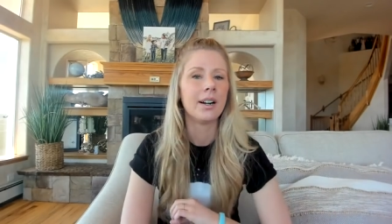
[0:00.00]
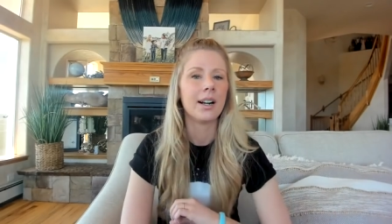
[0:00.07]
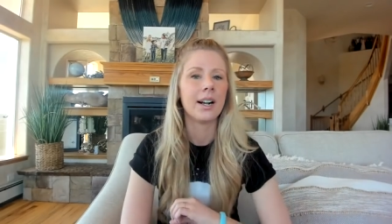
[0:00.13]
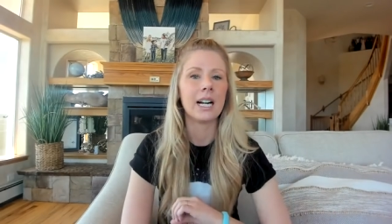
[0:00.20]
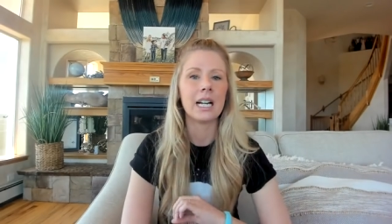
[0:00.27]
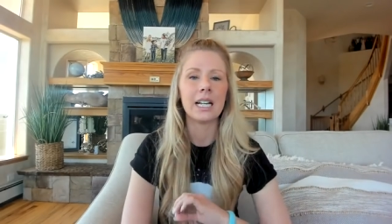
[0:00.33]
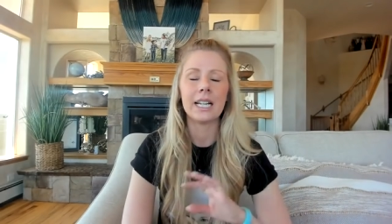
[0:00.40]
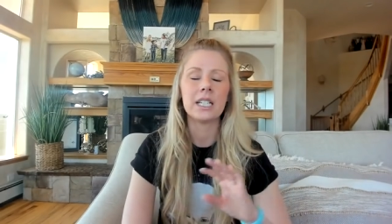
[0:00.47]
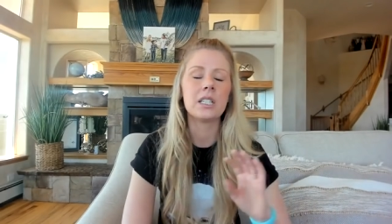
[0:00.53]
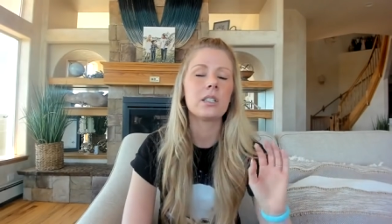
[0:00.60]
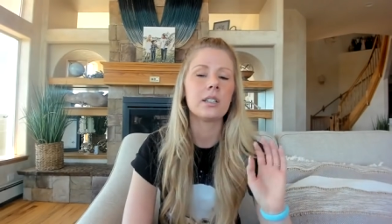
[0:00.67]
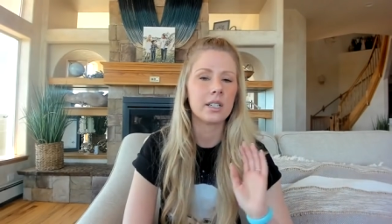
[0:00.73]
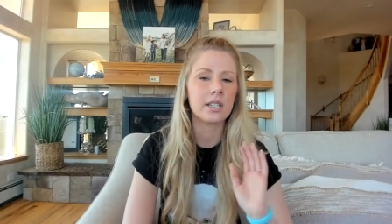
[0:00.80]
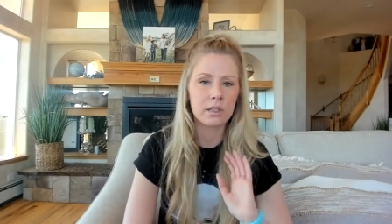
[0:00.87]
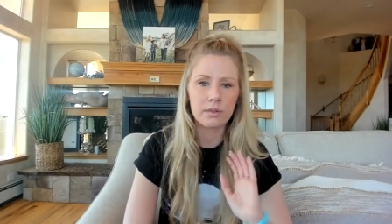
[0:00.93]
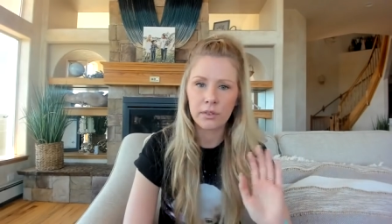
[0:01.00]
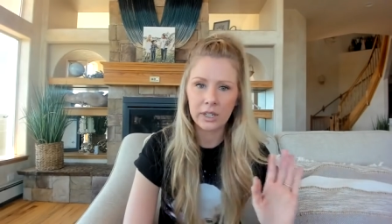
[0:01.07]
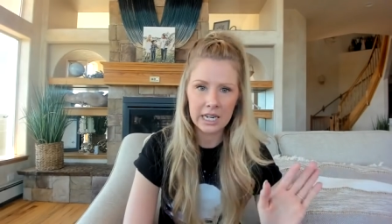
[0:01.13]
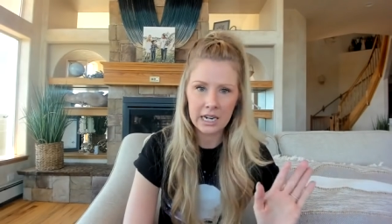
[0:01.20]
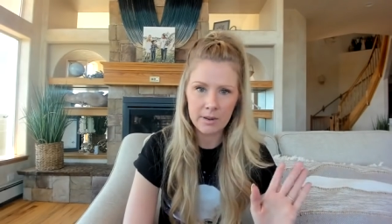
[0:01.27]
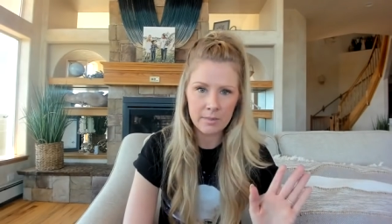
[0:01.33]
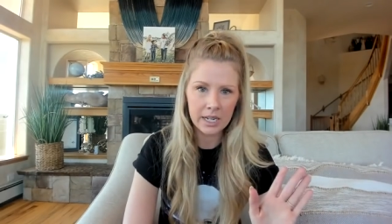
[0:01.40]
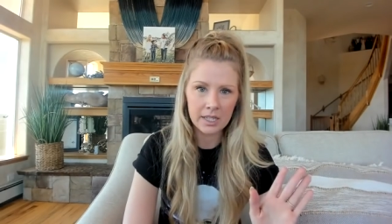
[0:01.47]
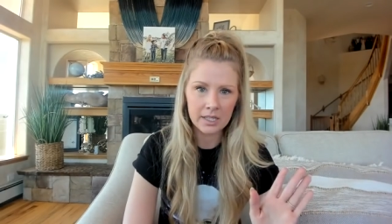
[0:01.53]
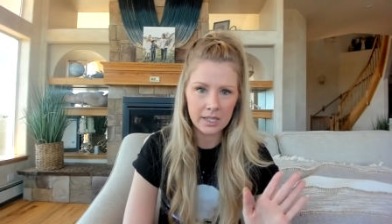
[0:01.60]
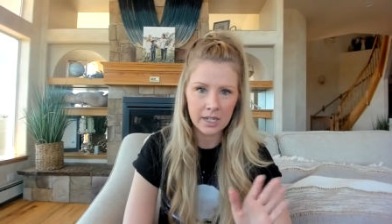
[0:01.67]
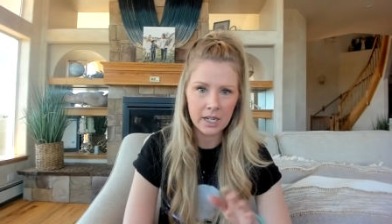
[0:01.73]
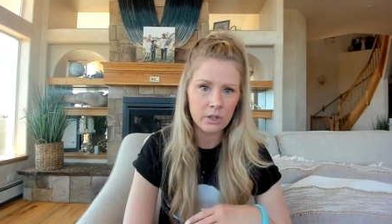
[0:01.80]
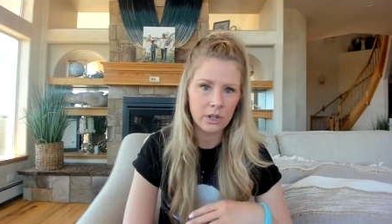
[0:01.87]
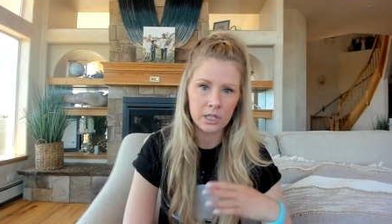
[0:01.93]
Uh, it's it's freaking amazing,
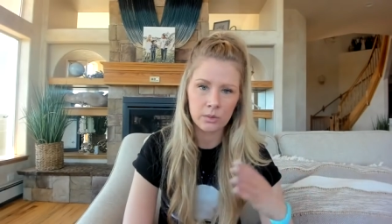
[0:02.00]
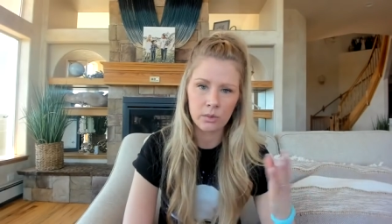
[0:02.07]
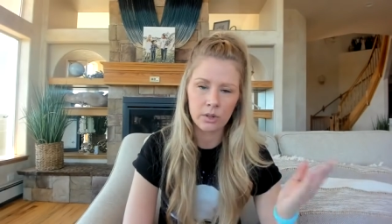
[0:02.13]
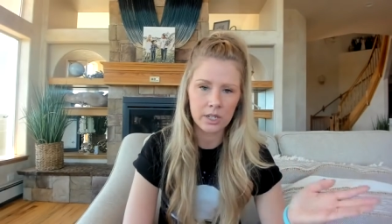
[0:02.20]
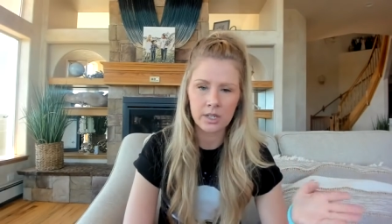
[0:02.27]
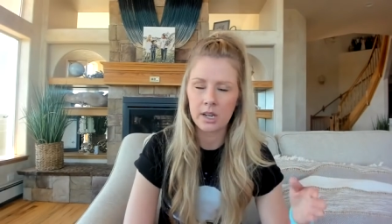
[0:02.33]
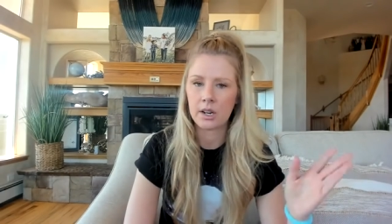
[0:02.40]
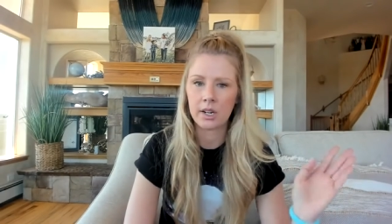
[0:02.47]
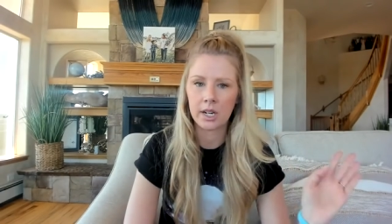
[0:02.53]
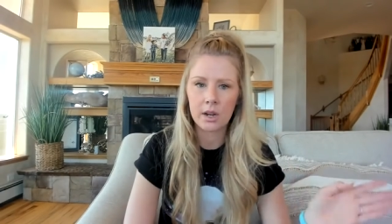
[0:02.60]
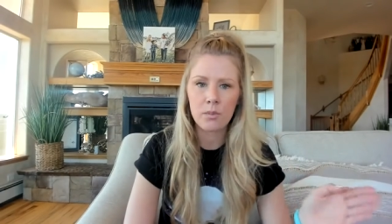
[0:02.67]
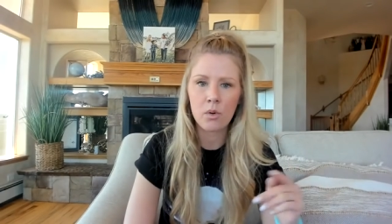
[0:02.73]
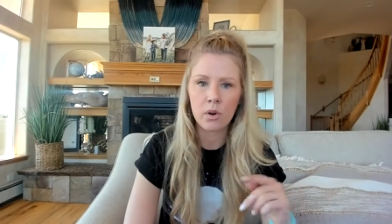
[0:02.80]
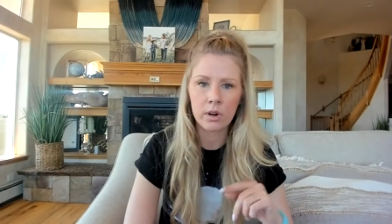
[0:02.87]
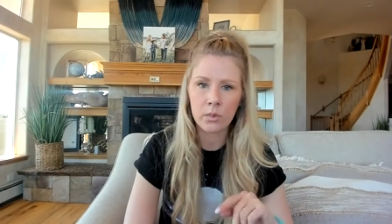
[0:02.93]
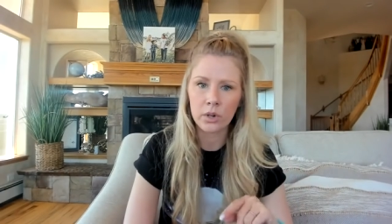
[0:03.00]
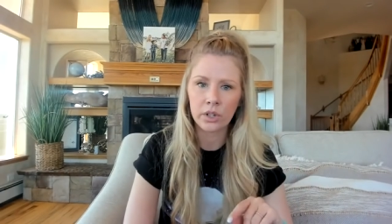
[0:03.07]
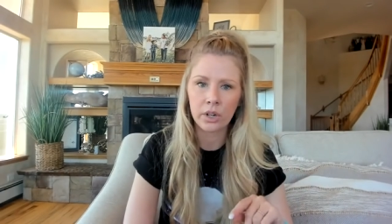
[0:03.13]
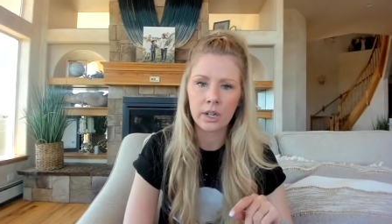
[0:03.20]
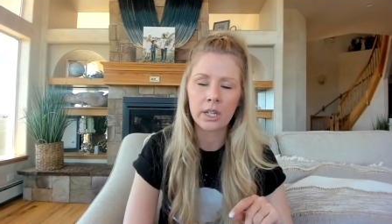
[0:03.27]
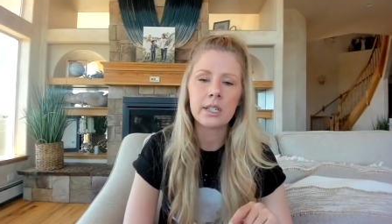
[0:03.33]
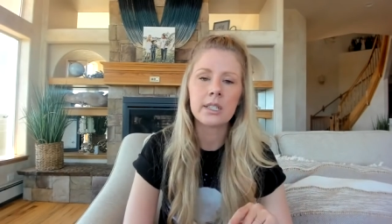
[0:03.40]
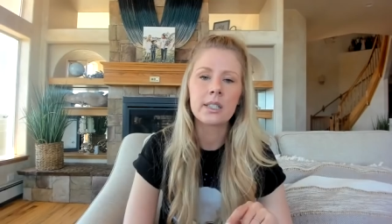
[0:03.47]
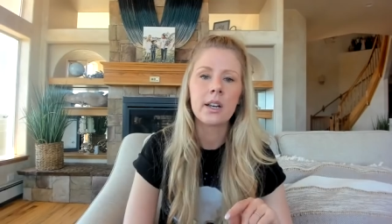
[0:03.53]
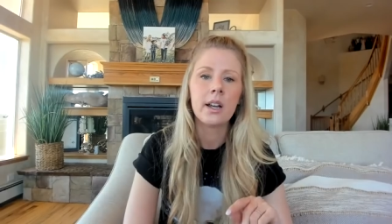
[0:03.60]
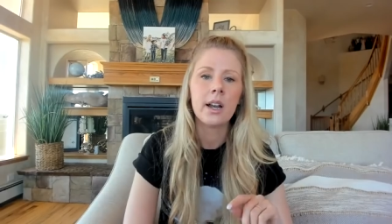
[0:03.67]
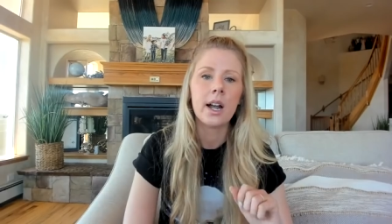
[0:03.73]
and you guys will continue to get more and more goodies.